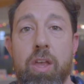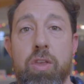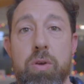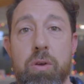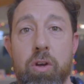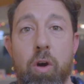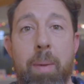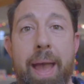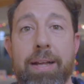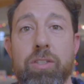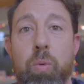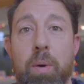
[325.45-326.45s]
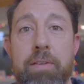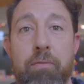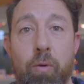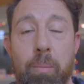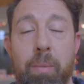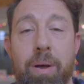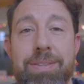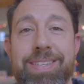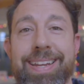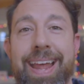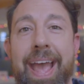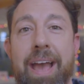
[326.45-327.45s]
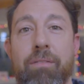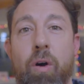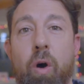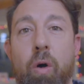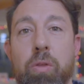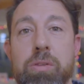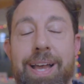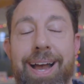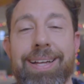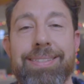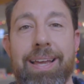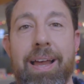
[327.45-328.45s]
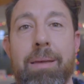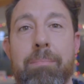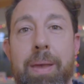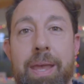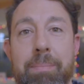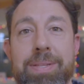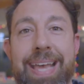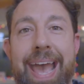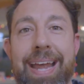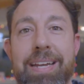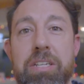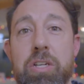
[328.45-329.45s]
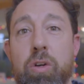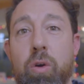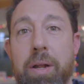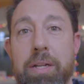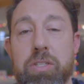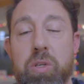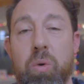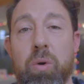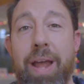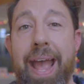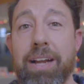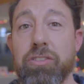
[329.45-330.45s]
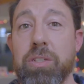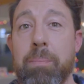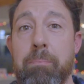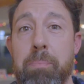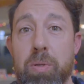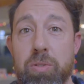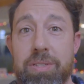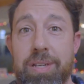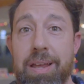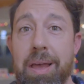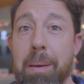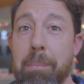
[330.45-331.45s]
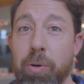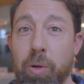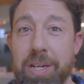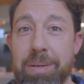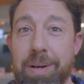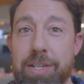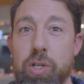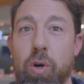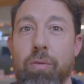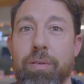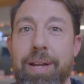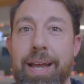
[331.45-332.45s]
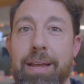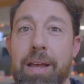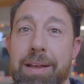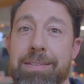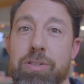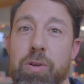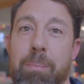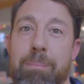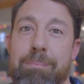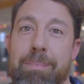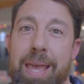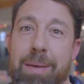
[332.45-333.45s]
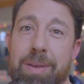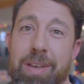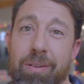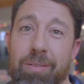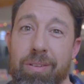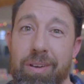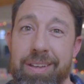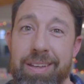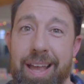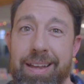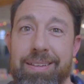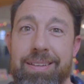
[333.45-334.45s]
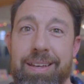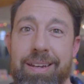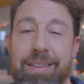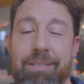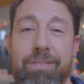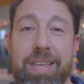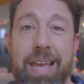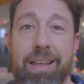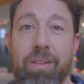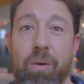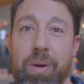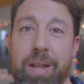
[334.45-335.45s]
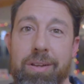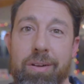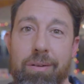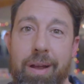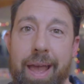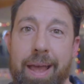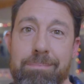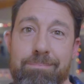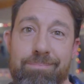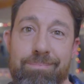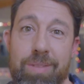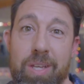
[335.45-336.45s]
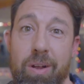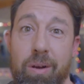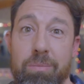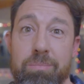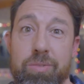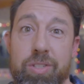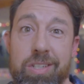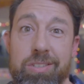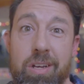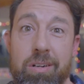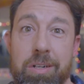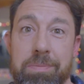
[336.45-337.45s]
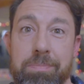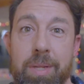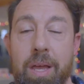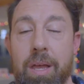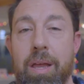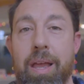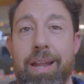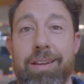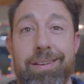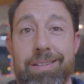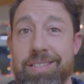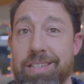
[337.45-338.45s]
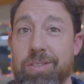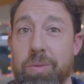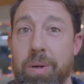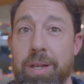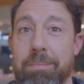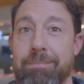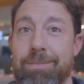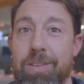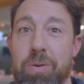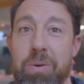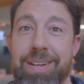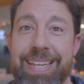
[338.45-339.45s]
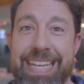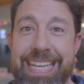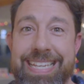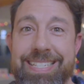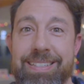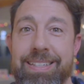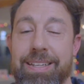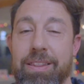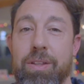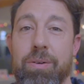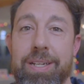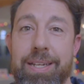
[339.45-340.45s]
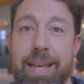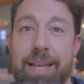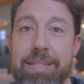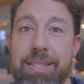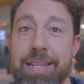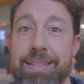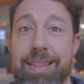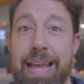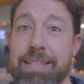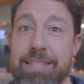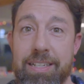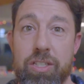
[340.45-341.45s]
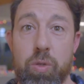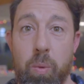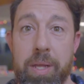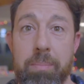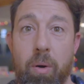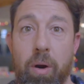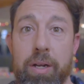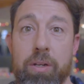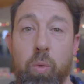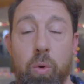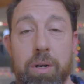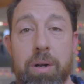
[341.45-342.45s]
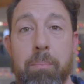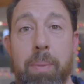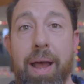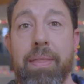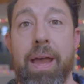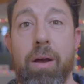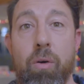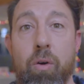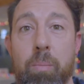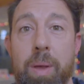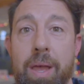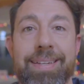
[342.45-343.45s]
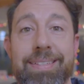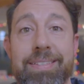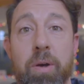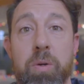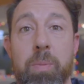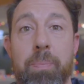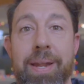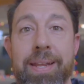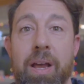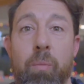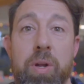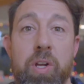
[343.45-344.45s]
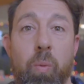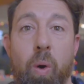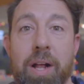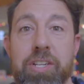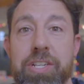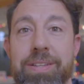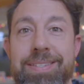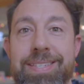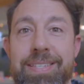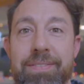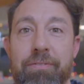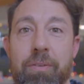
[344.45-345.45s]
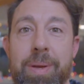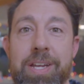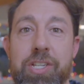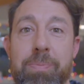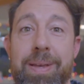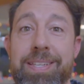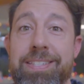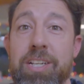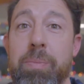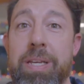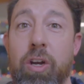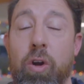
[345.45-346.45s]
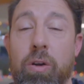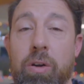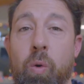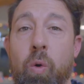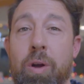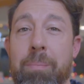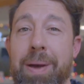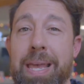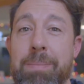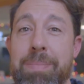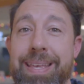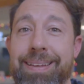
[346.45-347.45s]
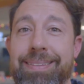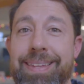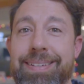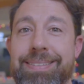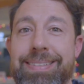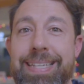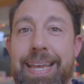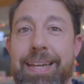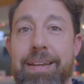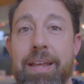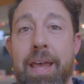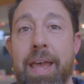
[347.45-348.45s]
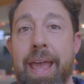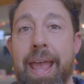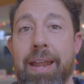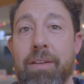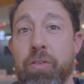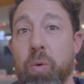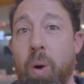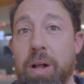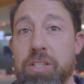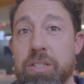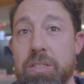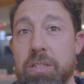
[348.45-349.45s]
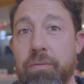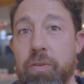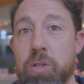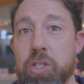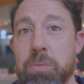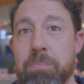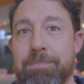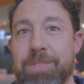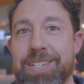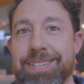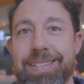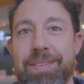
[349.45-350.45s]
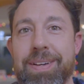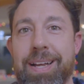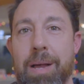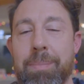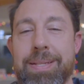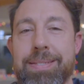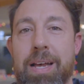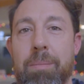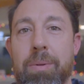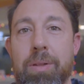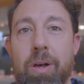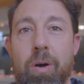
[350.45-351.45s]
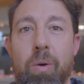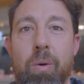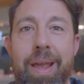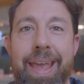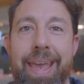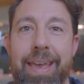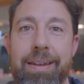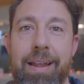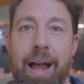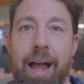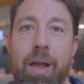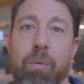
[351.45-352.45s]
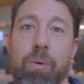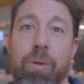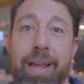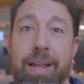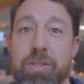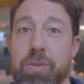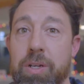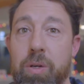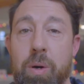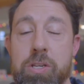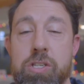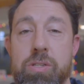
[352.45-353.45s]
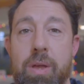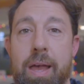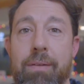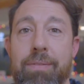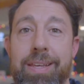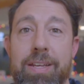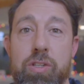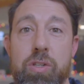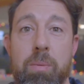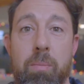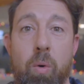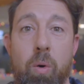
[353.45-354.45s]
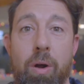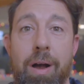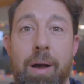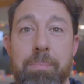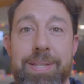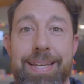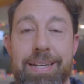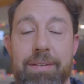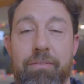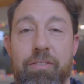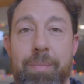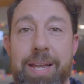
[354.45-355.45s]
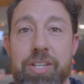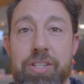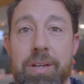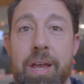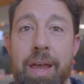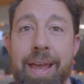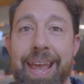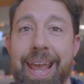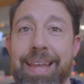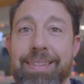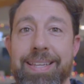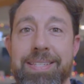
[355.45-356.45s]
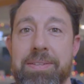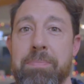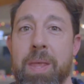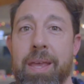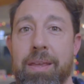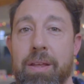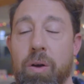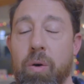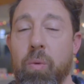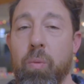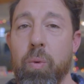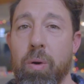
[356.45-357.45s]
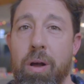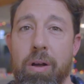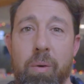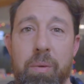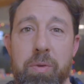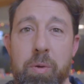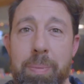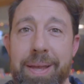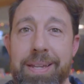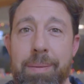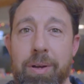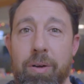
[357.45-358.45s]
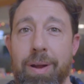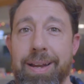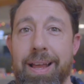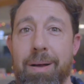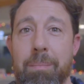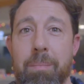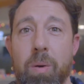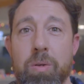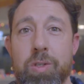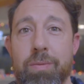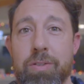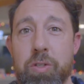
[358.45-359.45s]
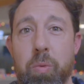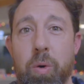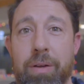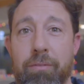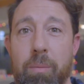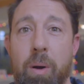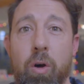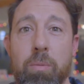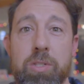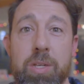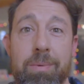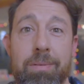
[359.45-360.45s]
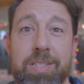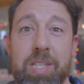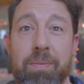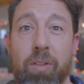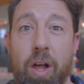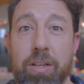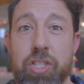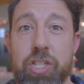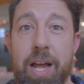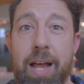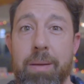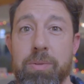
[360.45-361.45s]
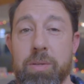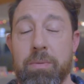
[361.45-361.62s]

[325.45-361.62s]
You can go back 24 months and have all those on-time payments added to your credit score to actually boost it pretty much overnight. So maybe you're looking at getting the VA loan and you're at, 600 and you need 620. You could easily in 30 days get to that 620 mark in order to buy that home. So depending on when you're watching this information may still be current or it might be a little dated. And if you're watching this in the future, just leave a comment down below and I will answer any questions you have and get you the more updated information. And listen, we're all going through a pandemic right now. Most of us are working from home. Some of us have lost jobs.